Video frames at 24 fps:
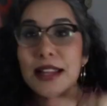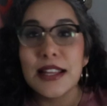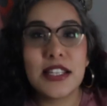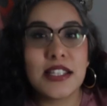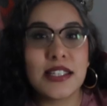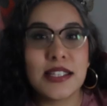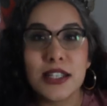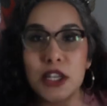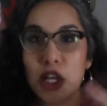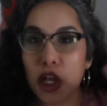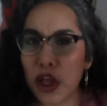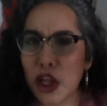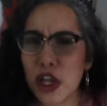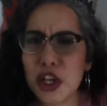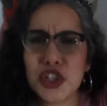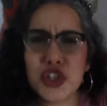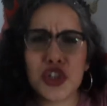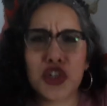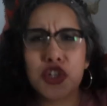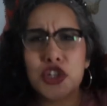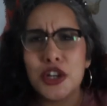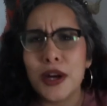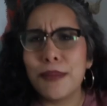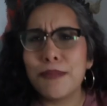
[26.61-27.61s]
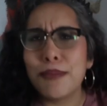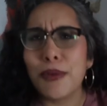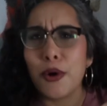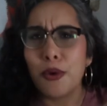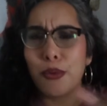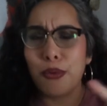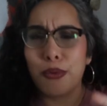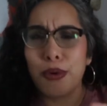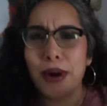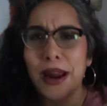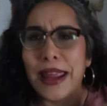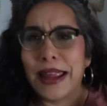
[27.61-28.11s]
Let's let's jump
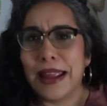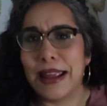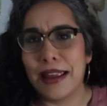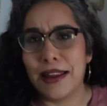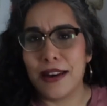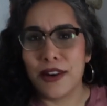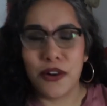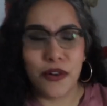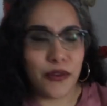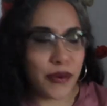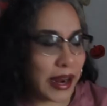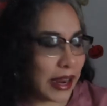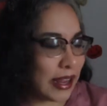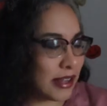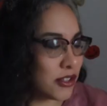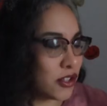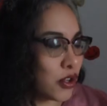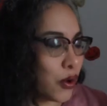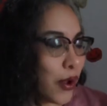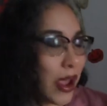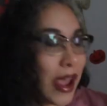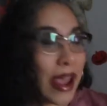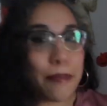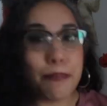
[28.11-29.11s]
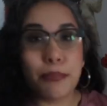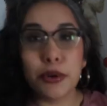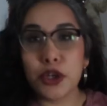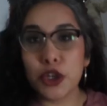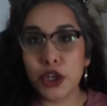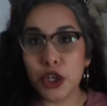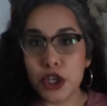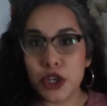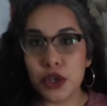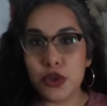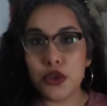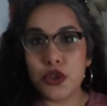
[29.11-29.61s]
right in, all right? So
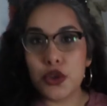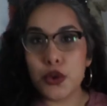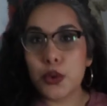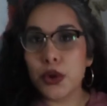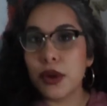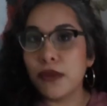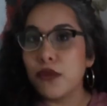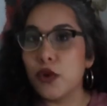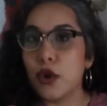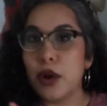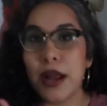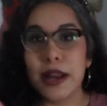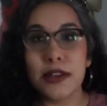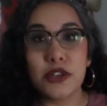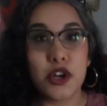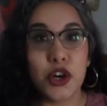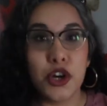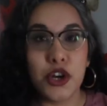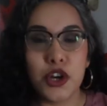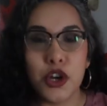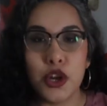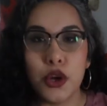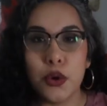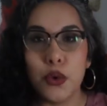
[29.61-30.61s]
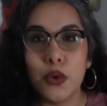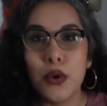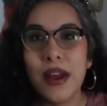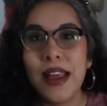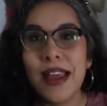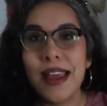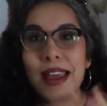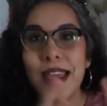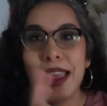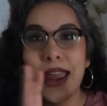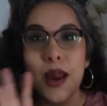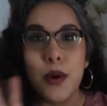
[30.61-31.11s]
per usual, if you guys are new,
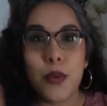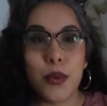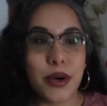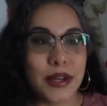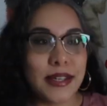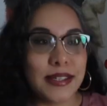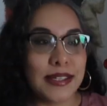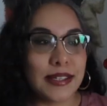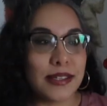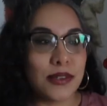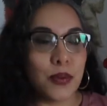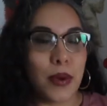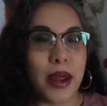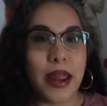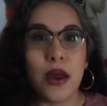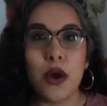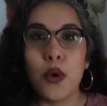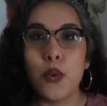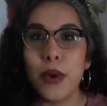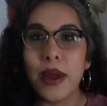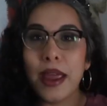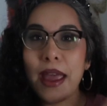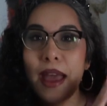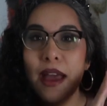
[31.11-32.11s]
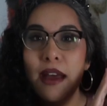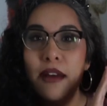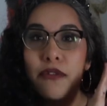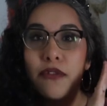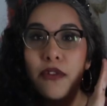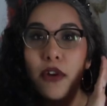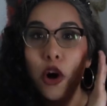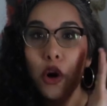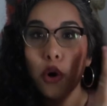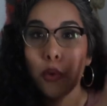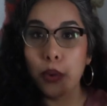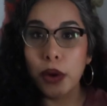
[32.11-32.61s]
it works this way. We have
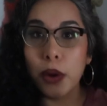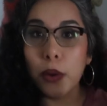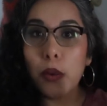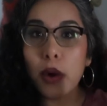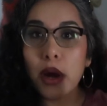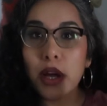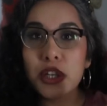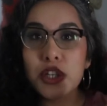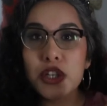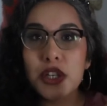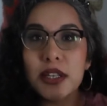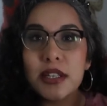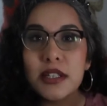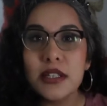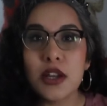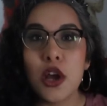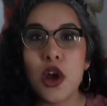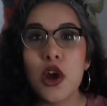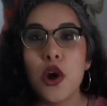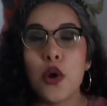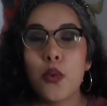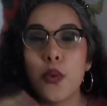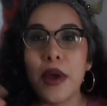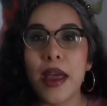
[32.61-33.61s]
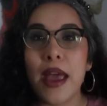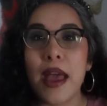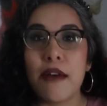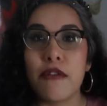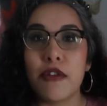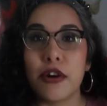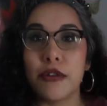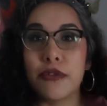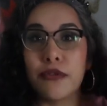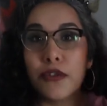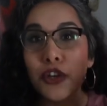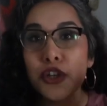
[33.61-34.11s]
our re-watches, we have
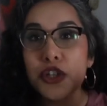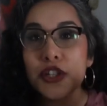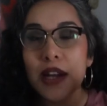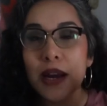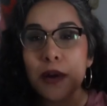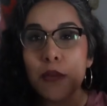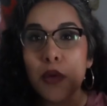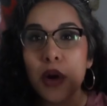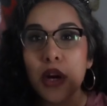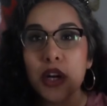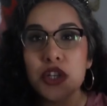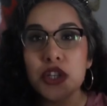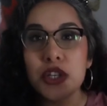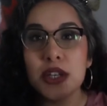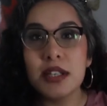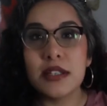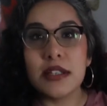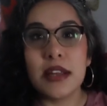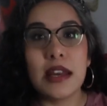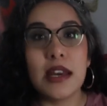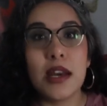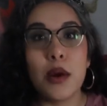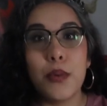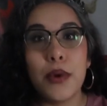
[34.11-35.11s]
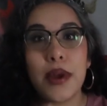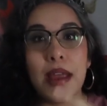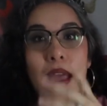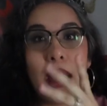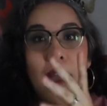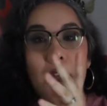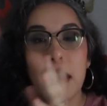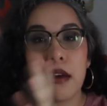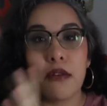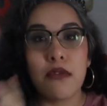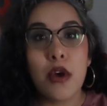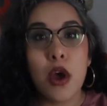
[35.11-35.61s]
our first time watches, and then we
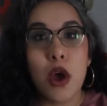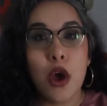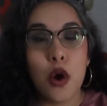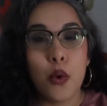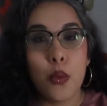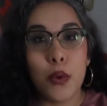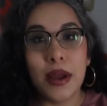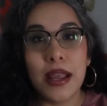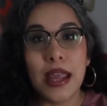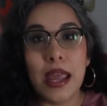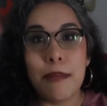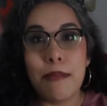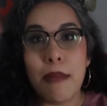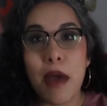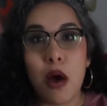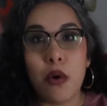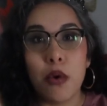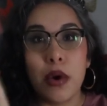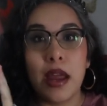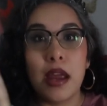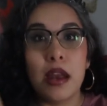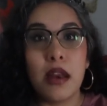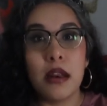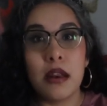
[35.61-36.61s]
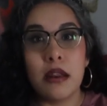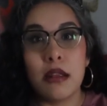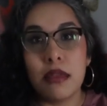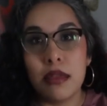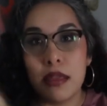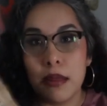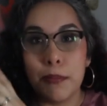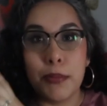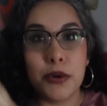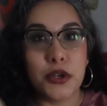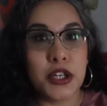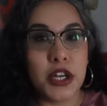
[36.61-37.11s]
have what came out in
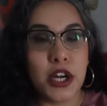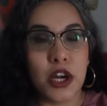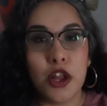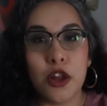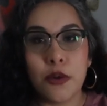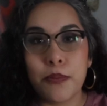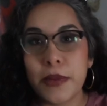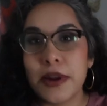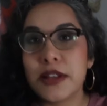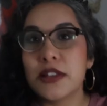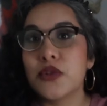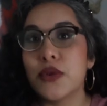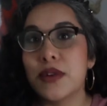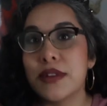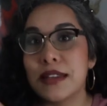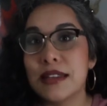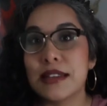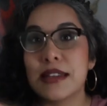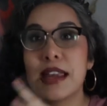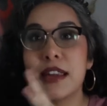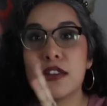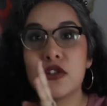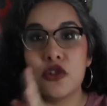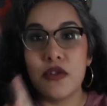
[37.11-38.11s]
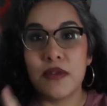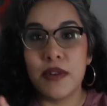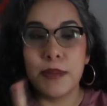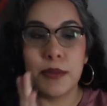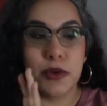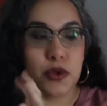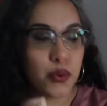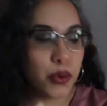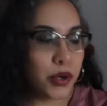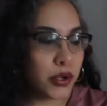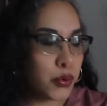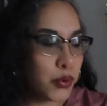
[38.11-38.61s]
the particular month. So in this case,
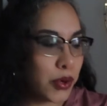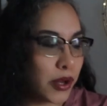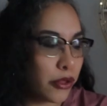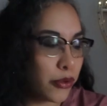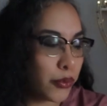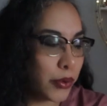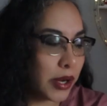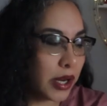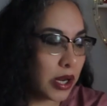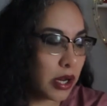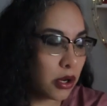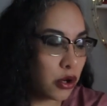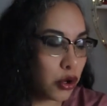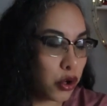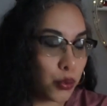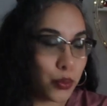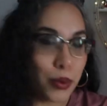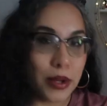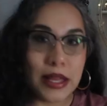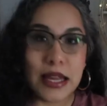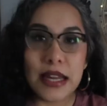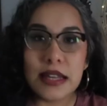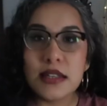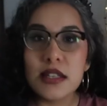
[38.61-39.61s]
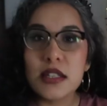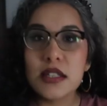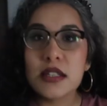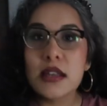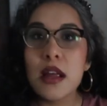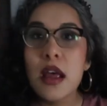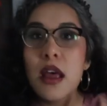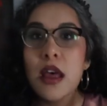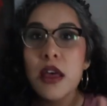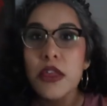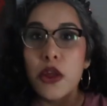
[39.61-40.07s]
November 2023 new releases.